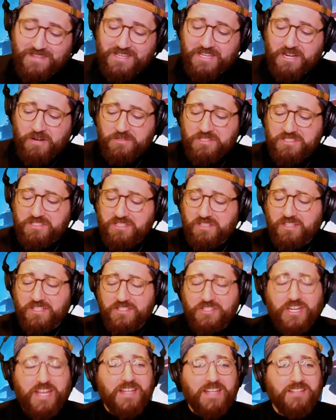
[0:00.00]
still a
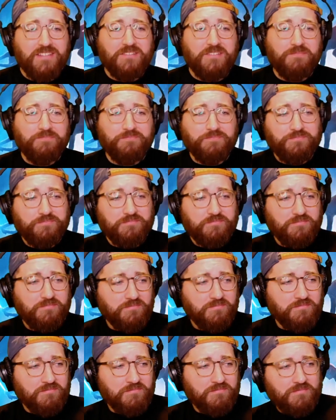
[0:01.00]
chance.
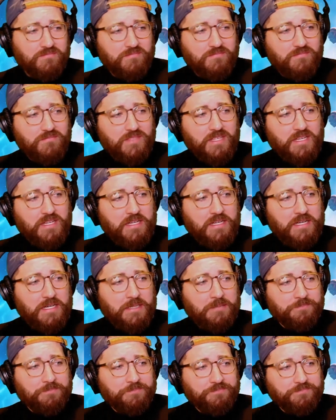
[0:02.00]

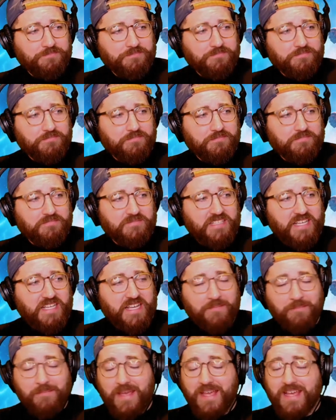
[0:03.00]
Um,
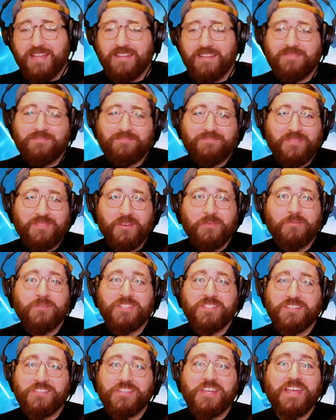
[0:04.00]
and man, there was
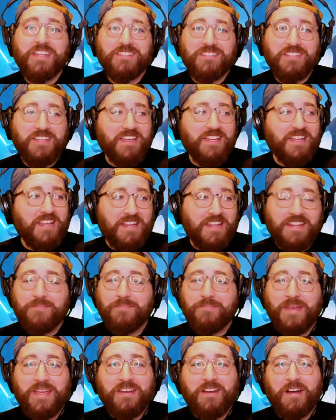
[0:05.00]
a chance, and it
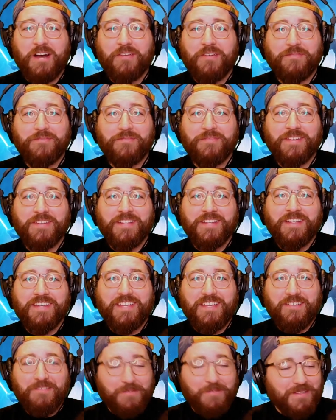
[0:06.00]
paid off.
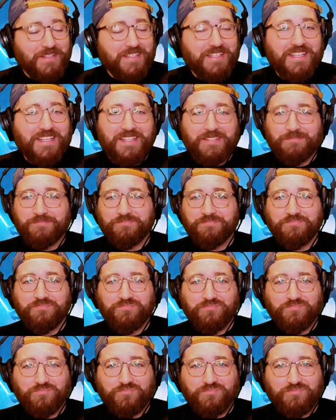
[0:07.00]
It really did.
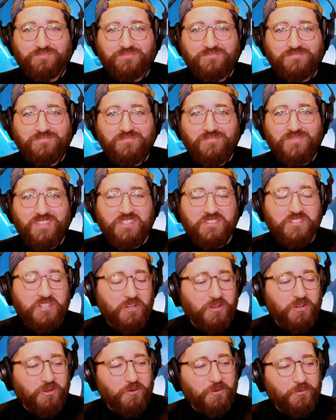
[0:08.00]

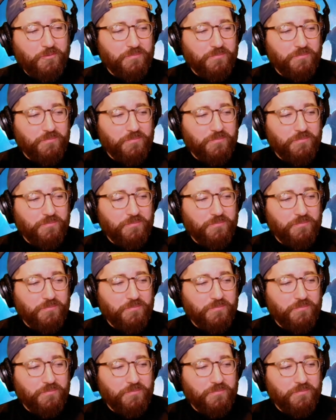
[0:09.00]
So,